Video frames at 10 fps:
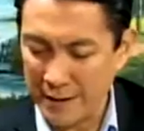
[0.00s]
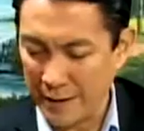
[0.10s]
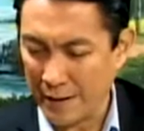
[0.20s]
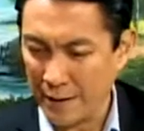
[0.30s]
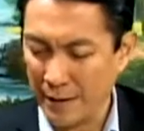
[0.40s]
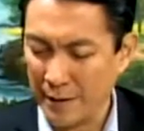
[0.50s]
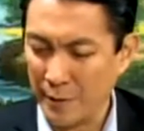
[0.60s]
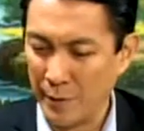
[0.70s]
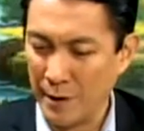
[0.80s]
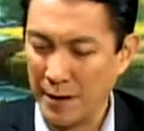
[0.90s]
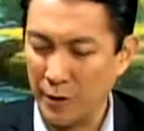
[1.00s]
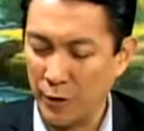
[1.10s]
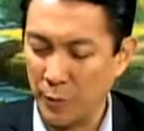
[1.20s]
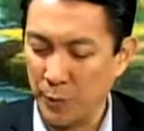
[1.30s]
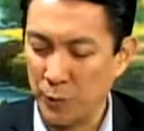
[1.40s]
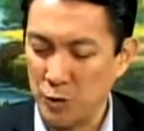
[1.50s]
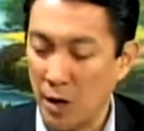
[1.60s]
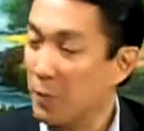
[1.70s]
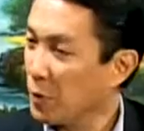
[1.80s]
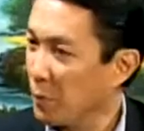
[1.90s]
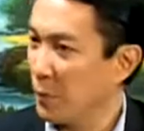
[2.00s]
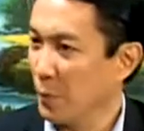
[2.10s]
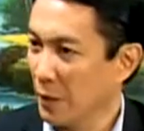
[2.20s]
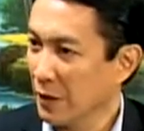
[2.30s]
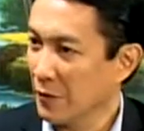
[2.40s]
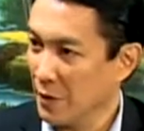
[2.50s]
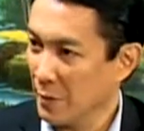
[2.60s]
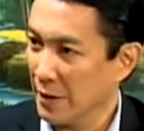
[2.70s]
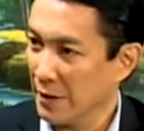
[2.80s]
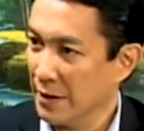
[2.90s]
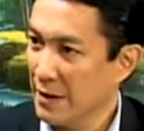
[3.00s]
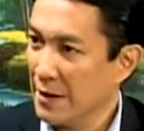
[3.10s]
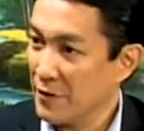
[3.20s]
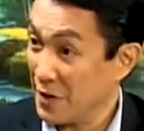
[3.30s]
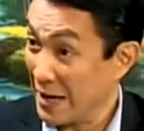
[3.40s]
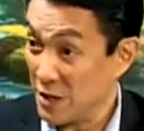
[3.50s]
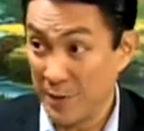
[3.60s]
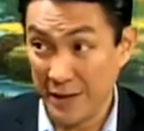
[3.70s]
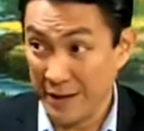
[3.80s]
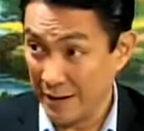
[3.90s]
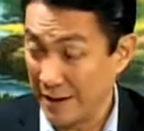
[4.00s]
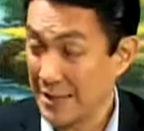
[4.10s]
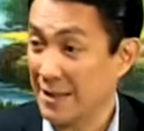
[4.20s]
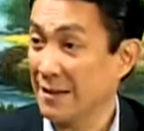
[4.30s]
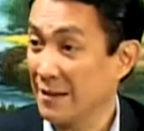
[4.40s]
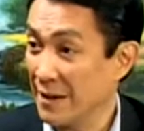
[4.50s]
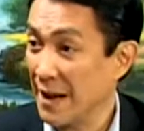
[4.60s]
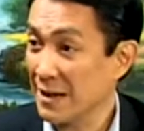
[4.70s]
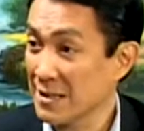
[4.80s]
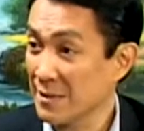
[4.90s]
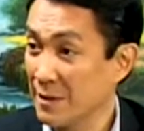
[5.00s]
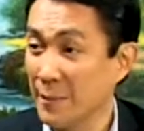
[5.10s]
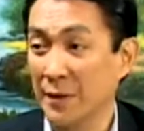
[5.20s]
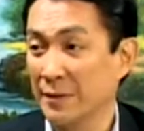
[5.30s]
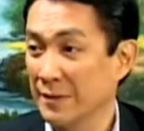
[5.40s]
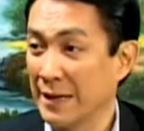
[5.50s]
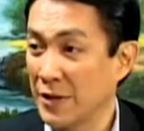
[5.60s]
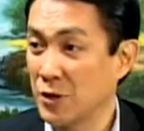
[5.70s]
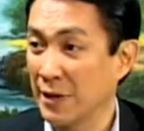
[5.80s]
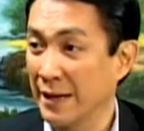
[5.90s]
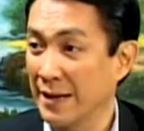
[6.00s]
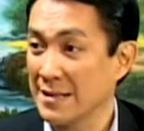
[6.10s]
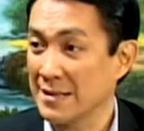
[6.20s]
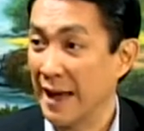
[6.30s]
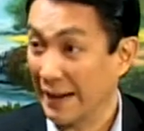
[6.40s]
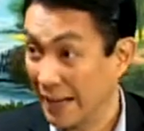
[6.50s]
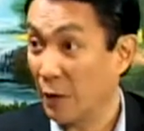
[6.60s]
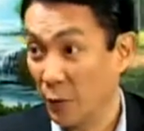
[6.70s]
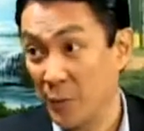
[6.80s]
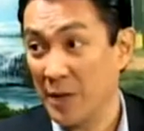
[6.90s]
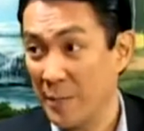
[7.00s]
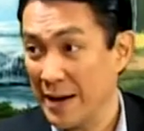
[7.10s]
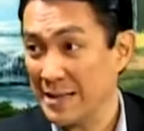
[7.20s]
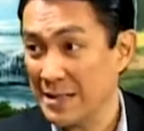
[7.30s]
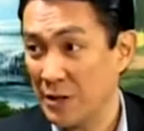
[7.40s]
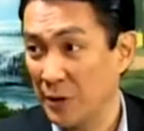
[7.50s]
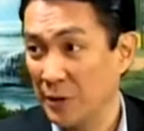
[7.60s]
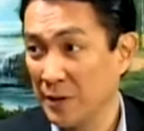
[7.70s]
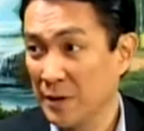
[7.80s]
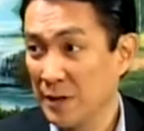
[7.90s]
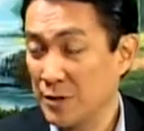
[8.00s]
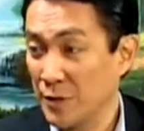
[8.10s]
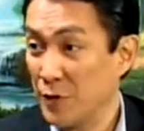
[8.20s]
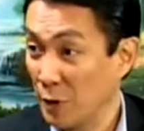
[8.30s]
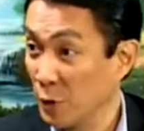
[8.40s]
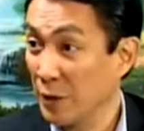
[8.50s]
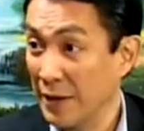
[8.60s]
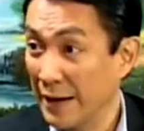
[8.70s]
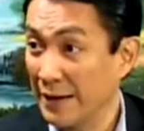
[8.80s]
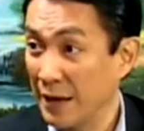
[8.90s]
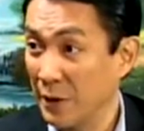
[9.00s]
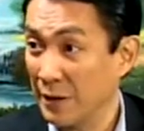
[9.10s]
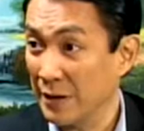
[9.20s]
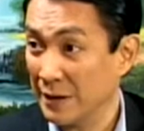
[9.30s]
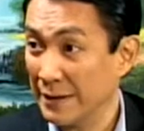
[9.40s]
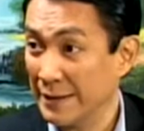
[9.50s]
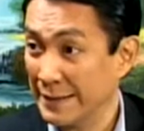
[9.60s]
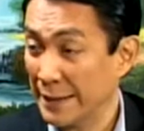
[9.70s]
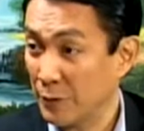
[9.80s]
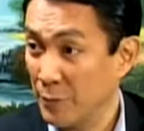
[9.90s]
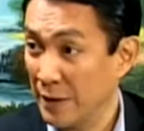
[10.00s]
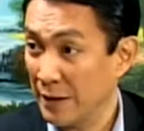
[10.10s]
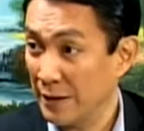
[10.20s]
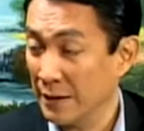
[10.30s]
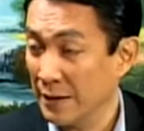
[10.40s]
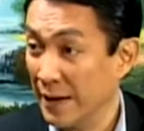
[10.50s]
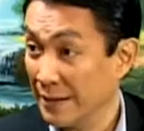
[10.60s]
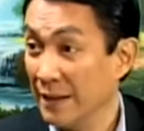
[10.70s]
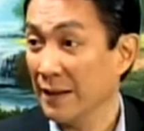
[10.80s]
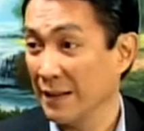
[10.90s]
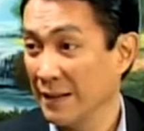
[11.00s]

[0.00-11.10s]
and in order to produce optimum milk for the mother, if she has to be really rested and relaxed, I mean, naturally, I guess lying down would be the best. No? So if you can do it, lie down, and that would be ideal.